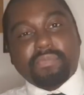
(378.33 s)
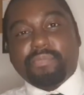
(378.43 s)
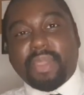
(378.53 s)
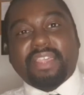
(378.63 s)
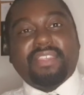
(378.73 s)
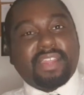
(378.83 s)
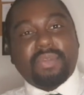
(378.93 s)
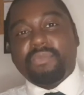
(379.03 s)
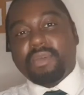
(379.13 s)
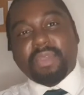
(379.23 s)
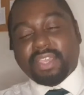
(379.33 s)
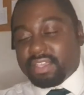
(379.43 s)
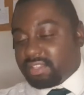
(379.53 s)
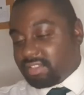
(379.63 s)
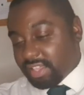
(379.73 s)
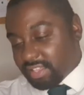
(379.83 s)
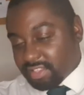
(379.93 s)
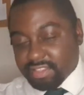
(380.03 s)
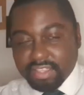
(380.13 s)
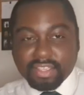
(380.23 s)
basically mimic
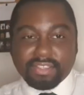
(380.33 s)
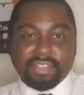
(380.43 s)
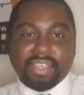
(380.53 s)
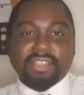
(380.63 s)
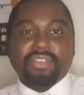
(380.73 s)
his